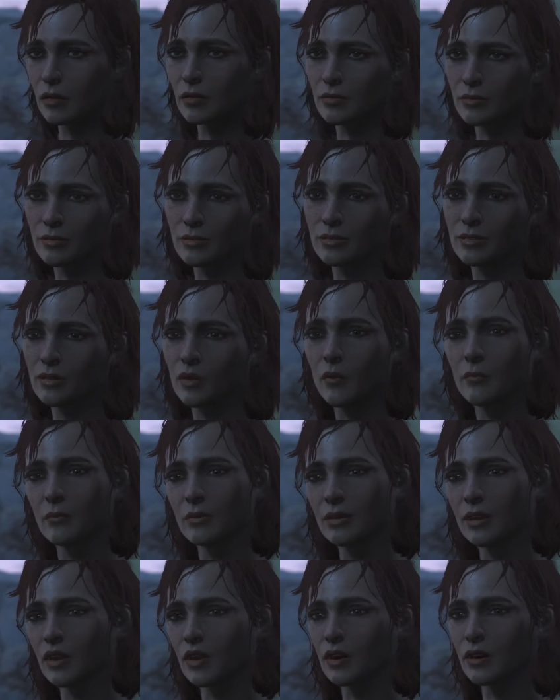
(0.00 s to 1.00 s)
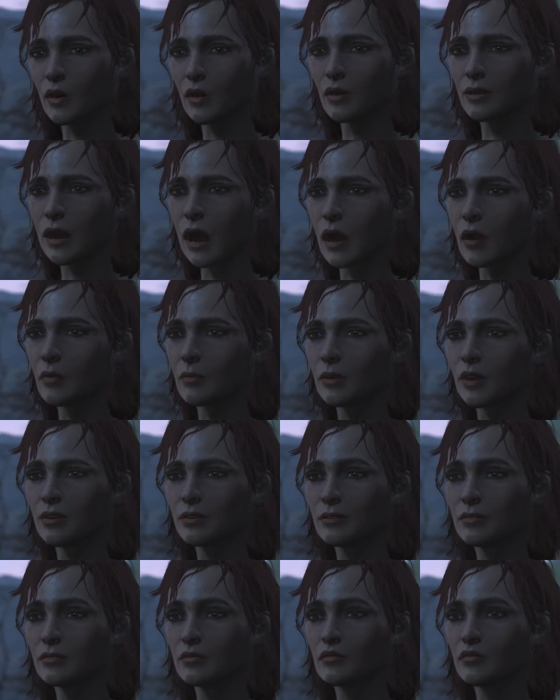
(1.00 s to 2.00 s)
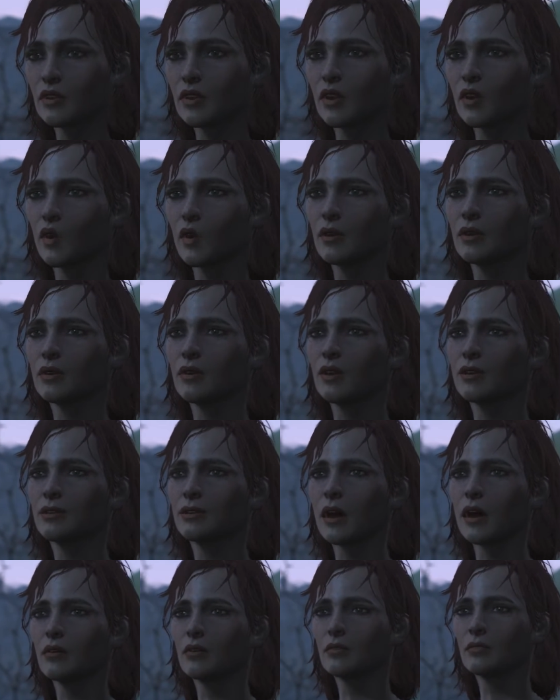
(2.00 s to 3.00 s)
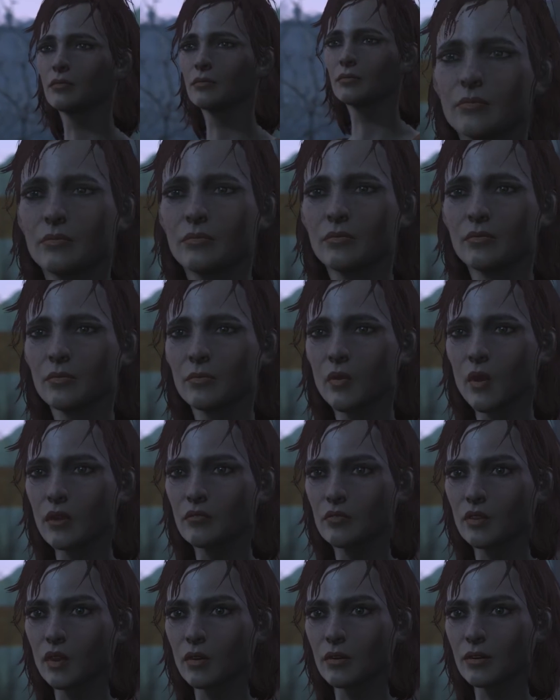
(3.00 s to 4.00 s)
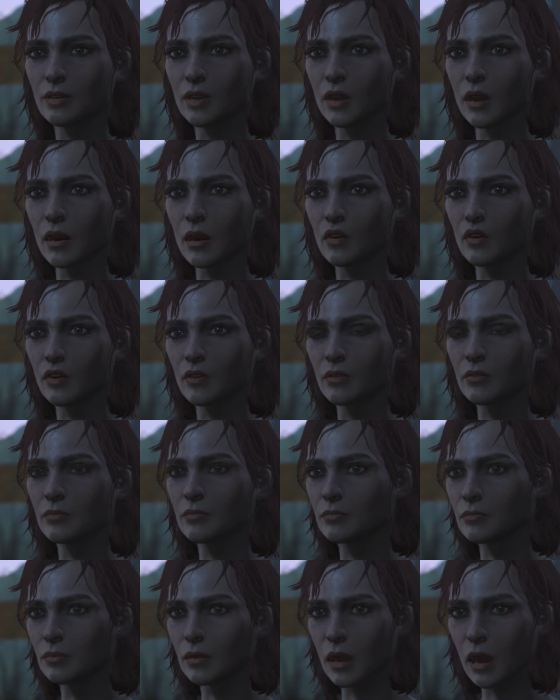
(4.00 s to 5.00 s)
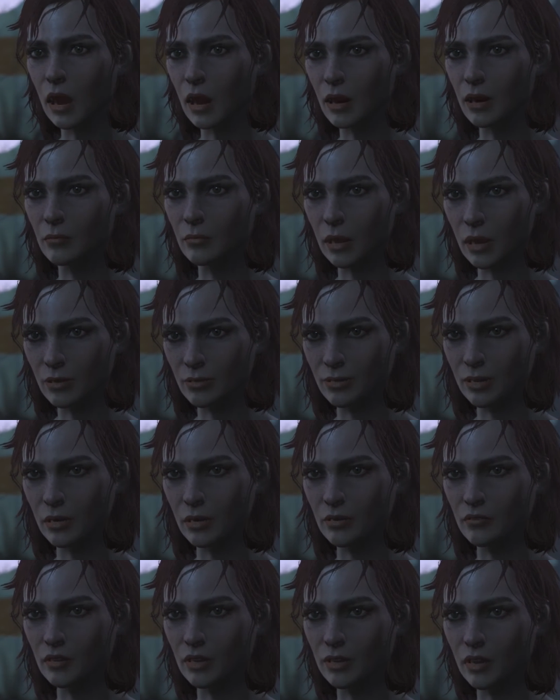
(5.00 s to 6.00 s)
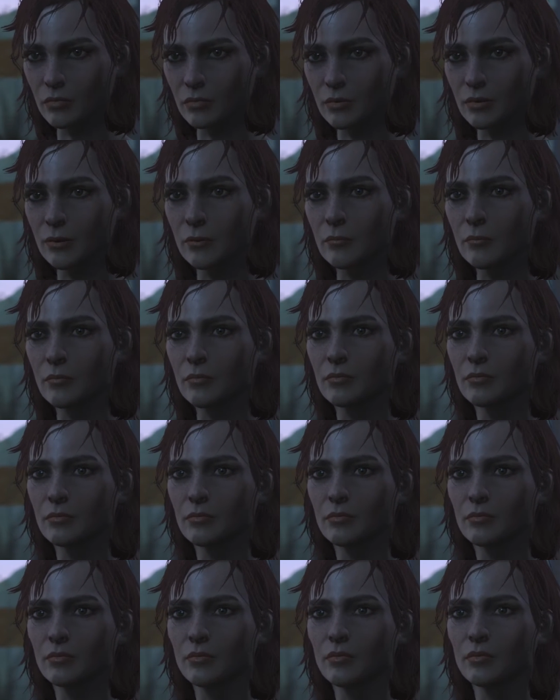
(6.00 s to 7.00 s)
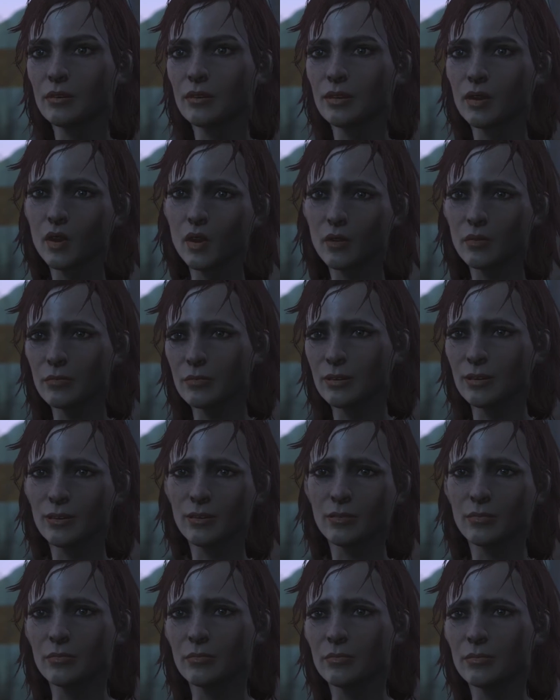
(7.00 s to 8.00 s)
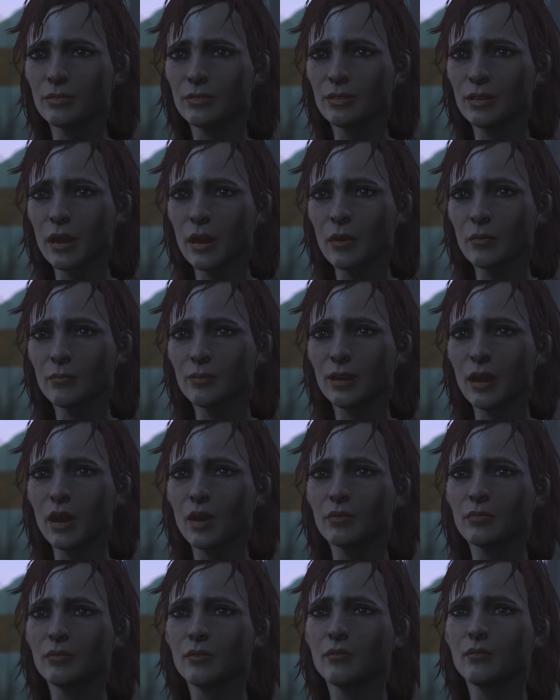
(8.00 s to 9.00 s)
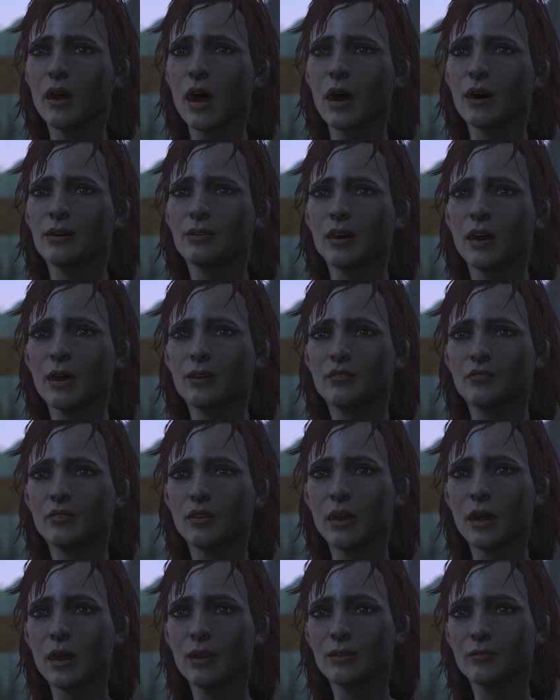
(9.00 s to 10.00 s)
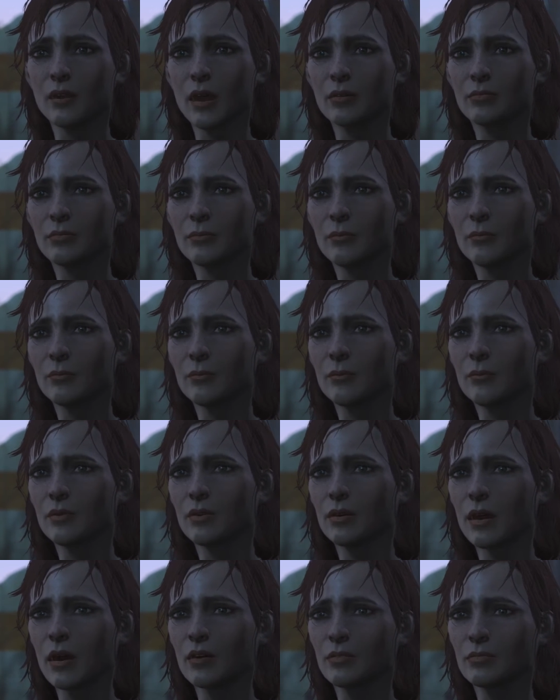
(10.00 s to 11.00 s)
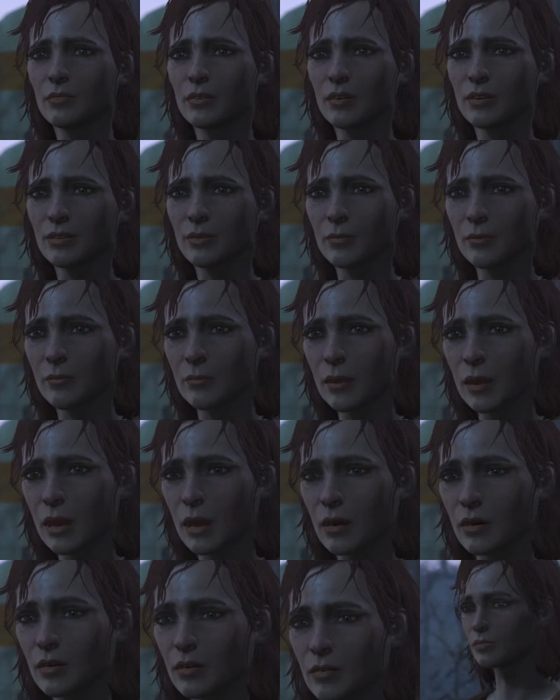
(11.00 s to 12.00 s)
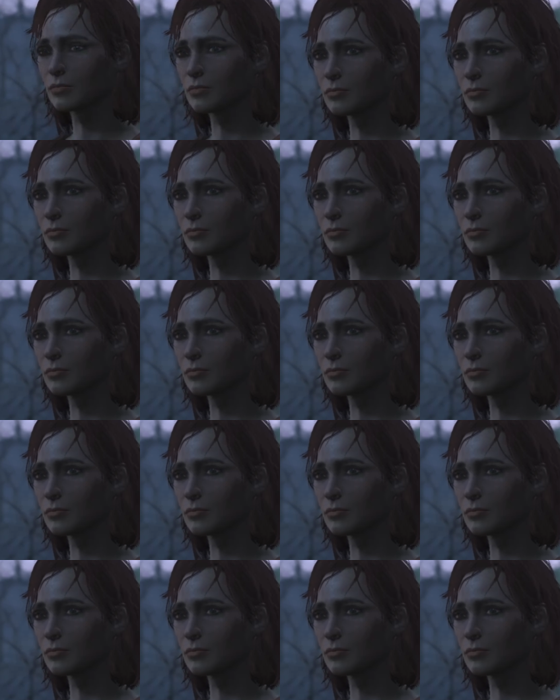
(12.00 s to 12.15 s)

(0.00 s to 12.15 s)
A stupid girl who's harming herself for no good reason. From one friend to another. All I'm asking is for your help. When you're ready, take me out to Vault 95 and help me put an end to me pain.